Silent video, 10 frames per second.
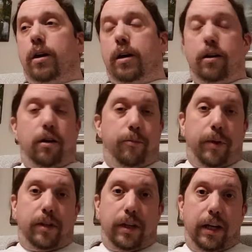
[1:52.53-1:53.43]
And I've
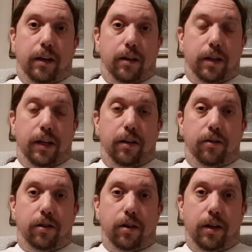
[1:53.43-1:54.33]
been deleting
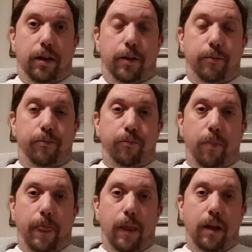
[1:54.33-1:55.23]
things,
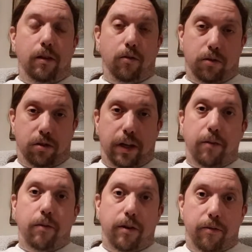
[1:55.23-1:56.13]
not just
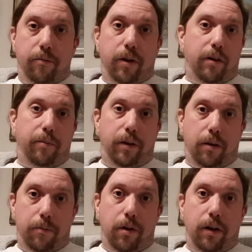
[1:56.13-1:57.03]
getting rid of them, but I've been
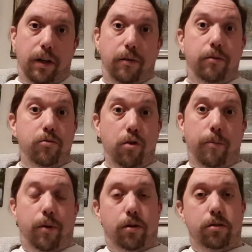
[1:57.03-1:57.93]
uploading them to
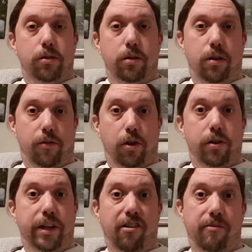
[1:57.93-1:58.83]
Dropbox. I've got a
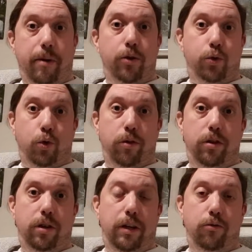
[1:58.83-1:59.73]
terabyte storage
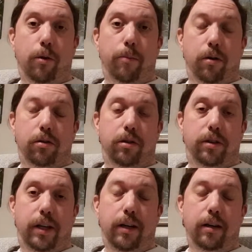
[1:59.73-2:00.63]
in Dropbox, you
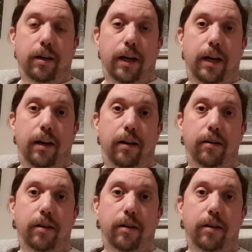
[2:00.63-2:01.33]
see, and